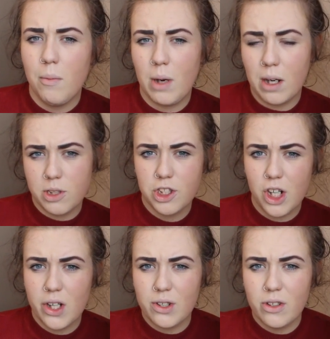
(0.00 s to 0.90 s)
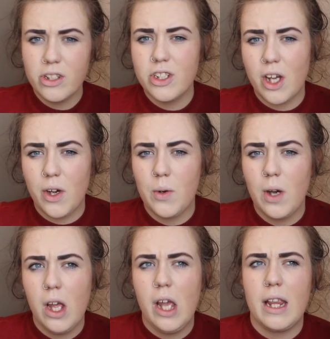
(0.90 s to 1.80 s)
when I was a child, so
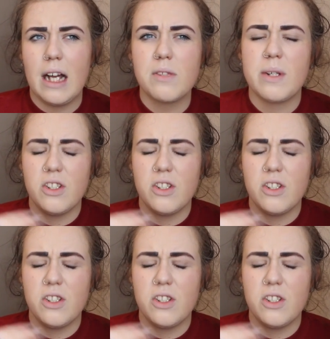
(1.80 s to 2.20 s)
that's when